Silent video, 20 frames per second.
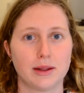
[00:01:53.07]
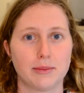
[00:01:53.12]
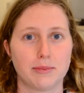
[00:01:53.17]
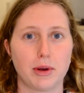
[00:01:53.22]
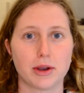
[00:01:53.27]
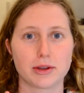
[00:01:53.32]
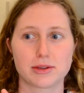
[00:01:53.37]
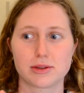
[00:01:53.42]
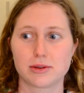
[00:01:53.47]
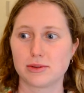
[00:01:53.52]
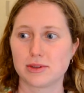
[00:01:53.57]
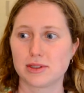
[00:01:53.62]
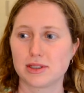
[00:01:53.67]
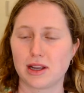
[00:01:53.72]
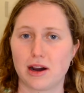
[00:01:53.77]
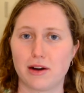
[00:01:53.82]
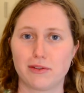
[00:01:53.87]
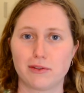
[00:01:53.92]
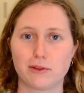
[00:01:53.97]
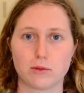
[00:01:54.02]
personal
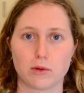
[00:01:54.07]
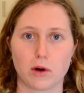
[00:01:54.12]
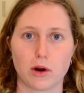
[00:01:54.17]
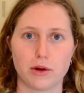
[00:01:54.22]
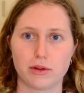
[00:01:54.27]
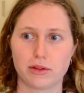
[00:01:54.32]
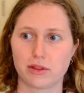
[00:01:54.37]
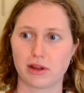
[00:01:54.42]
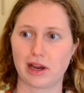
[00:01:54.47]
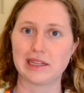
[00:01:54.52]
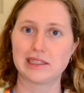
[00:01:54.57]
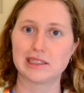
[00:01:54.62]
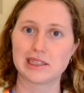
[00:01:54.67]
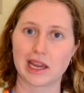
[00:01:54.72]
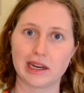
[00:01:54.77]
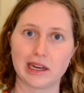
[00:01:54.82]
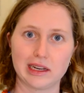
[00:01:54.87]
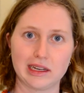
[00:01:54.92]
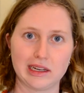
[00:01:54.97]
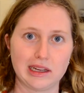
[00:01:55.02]
stuff, growth,
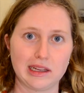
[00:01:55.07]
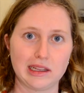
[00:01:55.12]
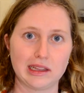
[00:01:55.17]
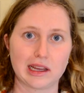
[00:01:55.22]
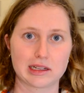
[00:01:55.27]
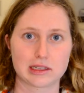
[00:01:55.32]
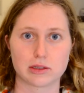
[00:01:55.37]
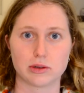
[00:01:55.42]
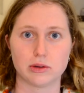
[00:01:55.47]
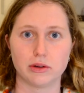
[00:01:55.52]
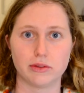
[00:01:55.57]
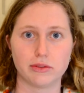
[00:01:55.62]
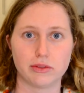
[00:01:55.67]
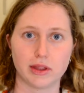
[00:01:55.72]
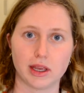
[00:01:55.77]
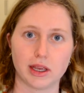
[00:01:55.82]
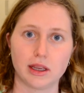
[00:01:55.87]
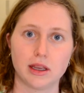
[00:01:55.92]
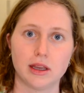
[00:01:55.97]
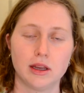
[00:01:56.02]
identity, that sort of
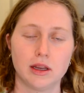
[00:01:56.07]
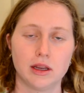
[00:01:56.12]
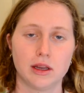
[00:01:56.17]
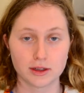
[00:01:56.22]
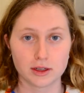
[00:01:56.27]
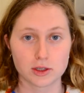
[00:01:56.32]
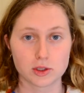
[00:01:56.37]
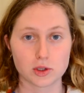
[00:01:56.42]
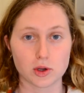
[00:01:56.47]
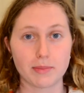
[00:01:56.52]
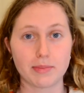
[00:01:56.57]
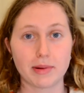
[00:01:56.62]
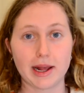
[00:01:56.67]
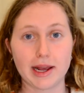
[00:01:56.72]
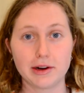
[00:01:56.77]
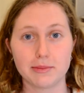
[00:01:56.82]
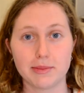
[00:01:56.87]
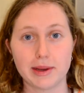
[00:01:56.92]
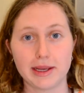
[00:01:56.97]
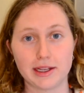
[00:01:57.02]
thing. So I
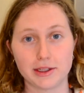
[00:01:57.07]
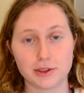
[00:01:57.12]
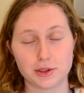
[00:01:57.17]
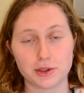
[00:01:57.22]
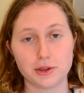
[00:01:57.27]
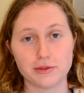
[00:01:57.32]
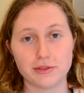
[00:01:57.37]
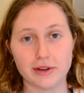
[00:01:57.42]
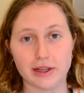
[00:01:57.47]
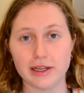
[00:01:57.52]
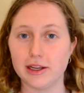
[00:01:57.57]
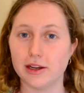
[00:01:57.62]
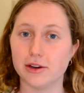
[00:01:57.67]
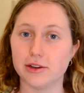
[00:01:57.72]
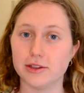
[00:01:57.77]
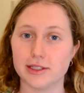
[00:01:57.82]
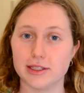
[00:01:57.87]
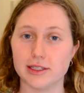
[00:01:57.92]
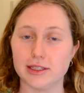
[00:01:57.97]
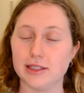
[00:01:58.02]
plan on making 2
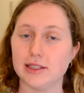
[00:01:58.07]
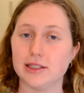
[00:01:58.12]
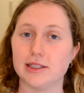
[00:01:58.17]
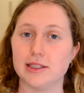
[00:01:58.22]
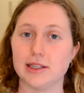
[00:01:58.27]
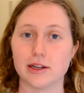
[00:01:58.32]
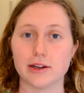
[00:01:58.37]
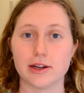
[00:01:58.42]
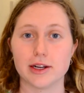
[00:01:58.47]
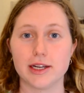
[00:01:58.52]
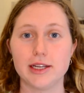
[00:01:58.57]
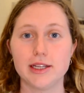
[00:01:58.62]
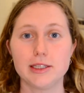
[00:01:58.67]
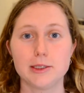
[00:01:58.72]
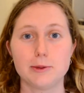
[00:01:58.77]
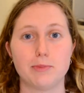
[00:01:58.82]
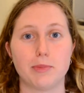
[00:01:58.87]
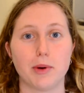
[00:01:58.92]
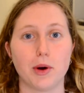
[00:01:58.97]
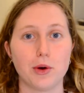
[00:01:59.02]
videos in this series,
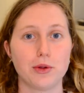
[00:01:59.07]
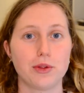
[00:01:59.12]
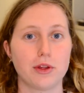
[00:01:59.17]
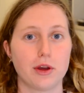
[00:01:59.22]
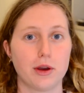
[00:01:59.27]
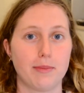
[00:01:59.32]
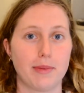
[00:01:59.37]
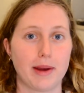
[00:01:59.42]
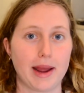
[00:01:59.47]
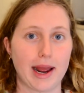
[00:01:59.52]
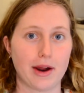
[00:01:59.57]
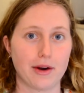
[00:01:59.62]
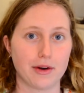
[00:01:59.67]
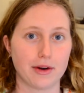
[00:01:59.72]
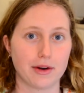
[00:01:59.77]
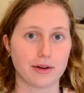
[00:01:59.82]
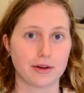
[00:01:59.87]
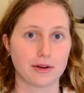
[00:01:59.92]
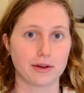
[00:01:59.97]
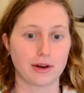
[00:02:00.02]
both
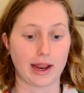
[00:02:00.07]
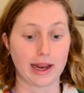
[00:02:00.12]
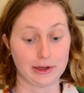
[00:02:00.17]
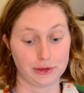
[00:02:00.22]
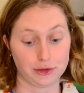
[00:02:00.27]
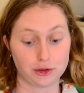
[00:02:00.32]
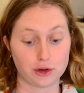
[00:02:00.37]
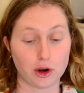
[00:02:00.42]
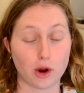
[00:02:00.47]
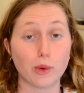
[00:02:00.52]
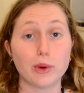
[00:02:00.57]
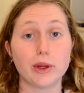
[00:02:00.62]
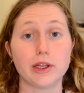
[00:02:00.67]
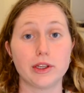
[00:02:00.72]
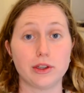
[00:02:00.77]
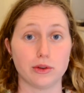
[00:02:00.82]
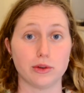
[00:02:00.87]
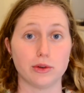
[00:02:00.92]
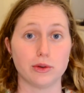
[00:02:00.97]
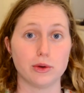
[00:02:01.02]
about and
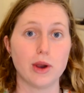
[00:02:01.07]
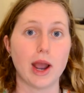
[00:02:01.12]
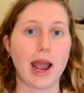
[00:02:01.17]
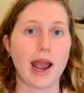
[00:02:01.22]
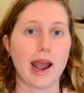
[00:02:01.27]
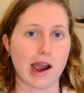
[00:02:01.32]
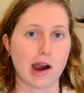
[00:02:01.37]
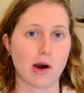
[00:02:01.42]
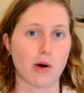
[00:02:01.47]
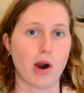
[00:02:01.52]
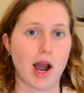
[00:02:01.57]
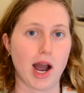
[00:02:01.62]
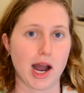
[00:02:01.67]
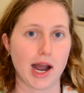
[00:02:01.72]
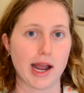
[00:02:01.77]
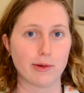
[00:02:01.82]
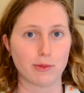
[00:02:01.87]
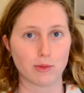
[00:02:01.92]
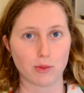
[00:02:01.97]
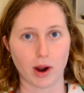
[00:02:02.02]
showing you how
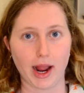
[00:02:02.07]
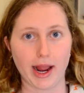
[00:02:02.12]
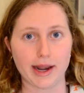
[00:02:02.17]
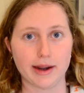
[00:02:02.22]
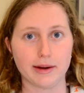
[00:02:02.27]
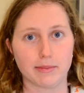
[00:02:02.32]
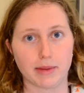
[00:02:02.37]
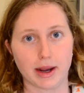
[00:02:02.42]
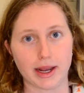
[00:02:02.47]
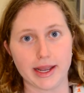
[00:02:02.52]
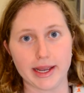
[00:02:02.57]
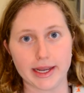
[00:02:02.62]
I write my